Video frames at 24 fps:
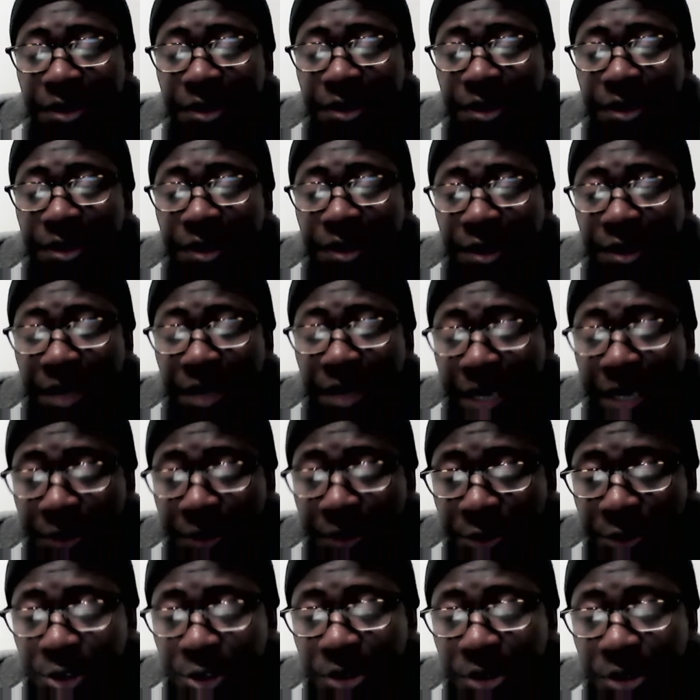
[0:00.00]
it kind
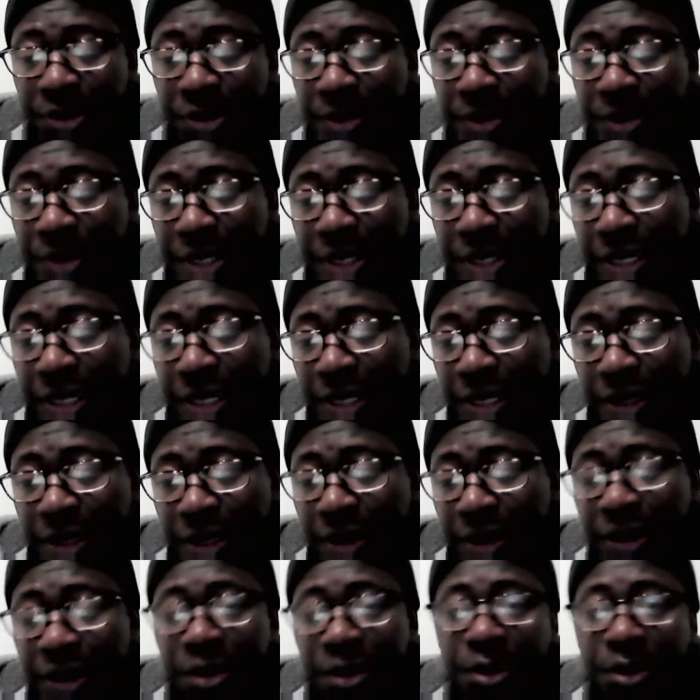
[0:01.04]
of draw them in, and they
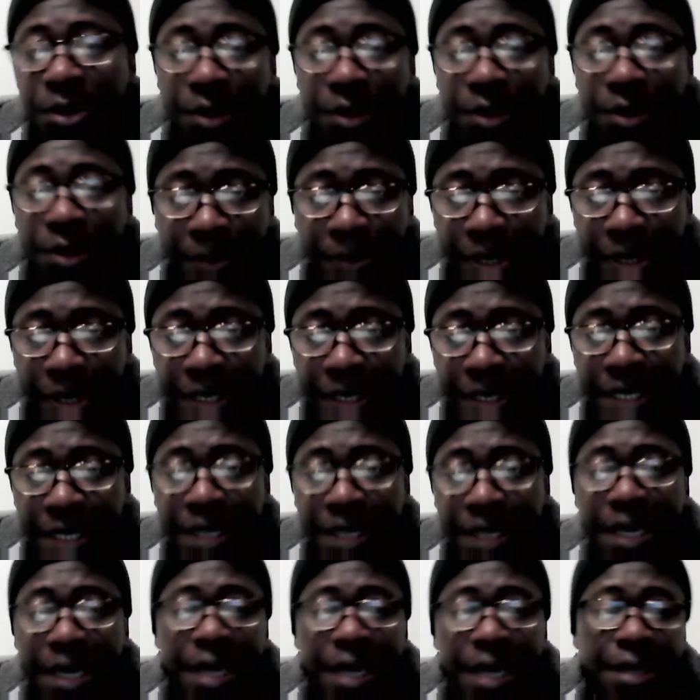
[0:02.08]
think, oh, I might
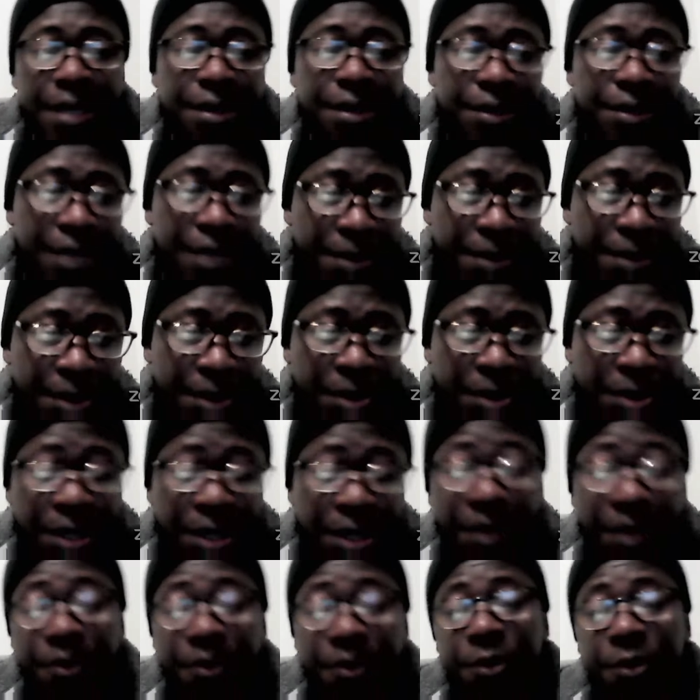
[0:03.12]
need that. That might be
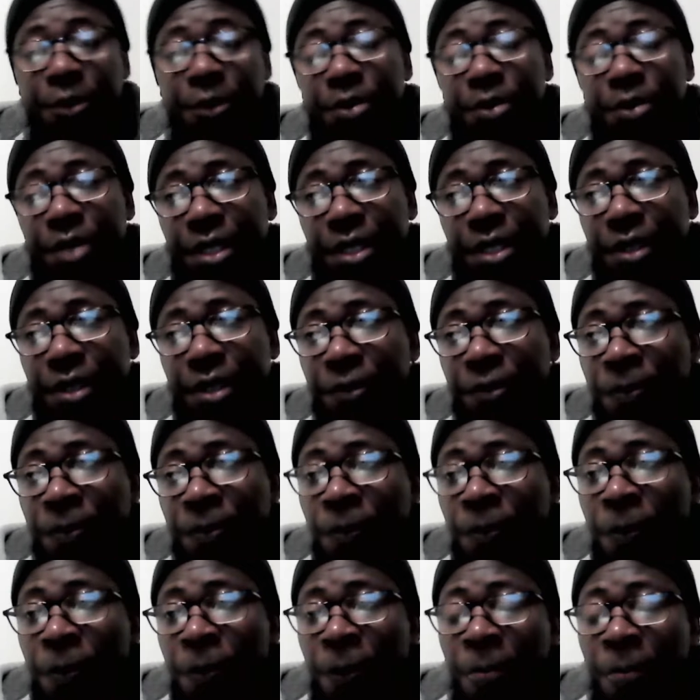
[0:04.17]
helpful for me.
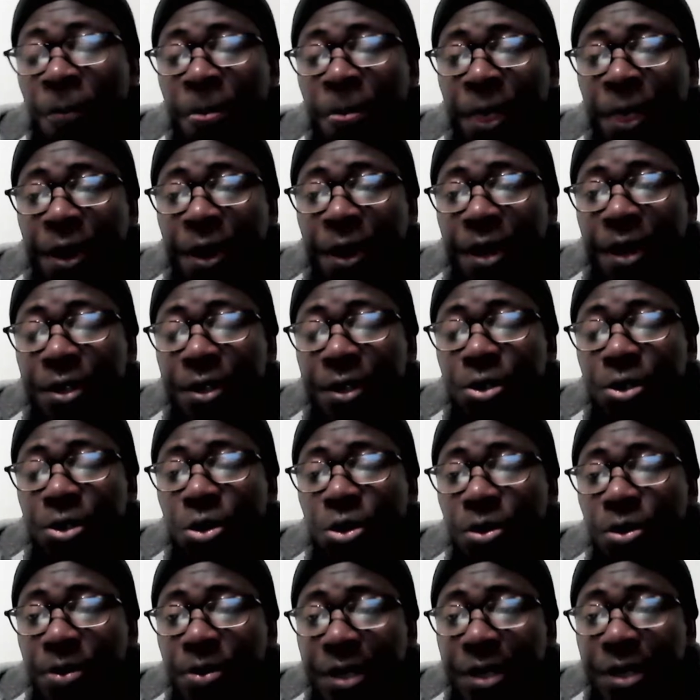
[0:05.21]
And
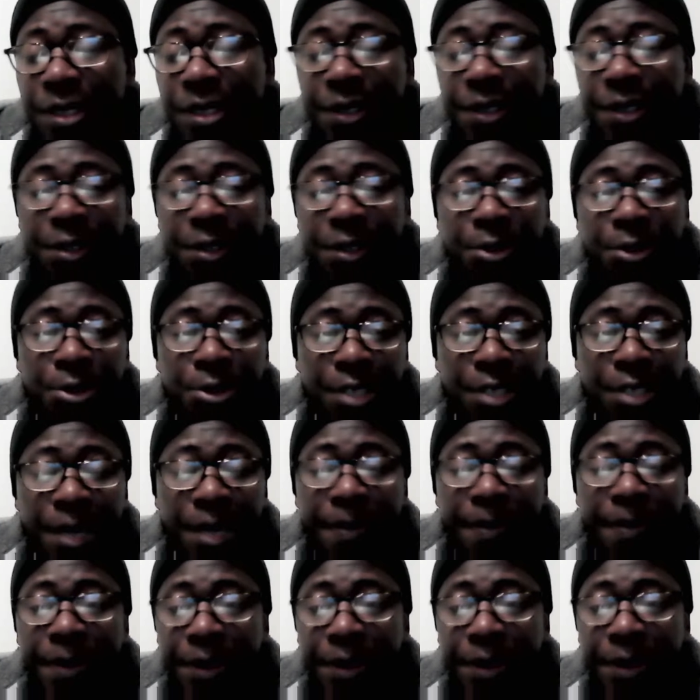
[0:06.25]
so basically, you
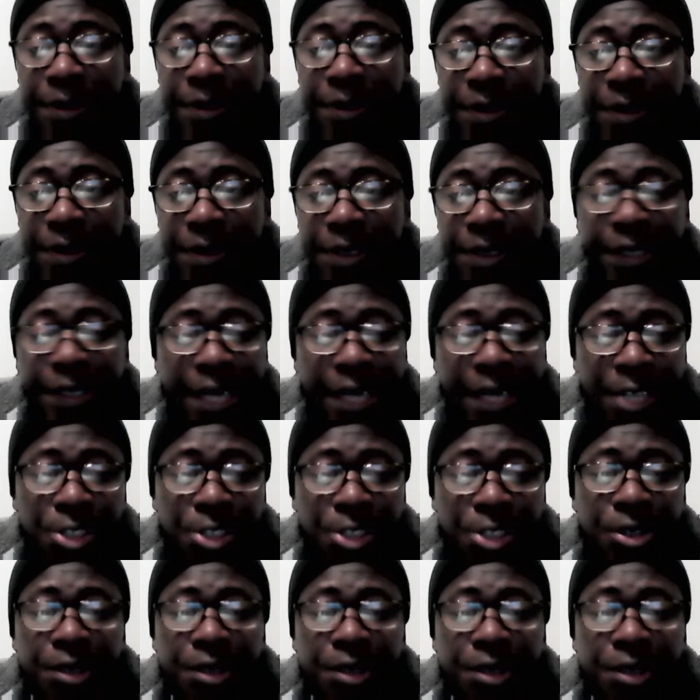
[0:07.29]
start building
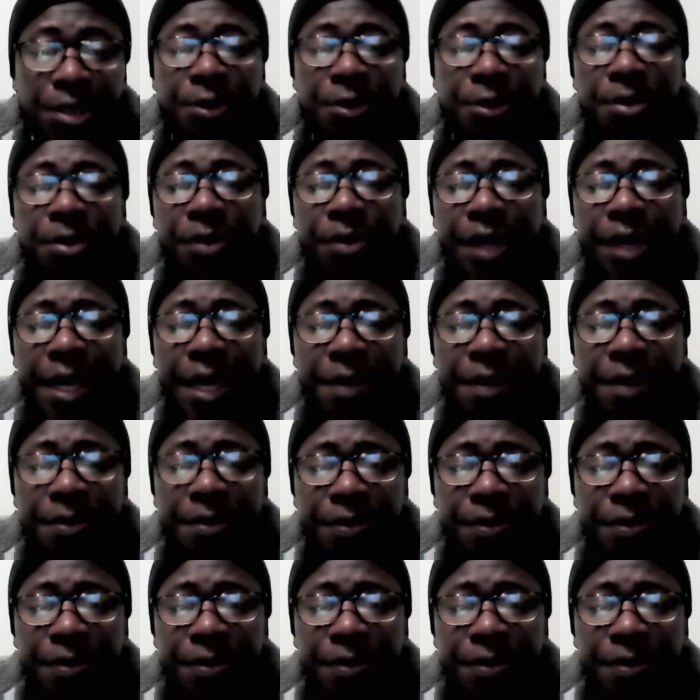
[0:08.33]
gradually from there.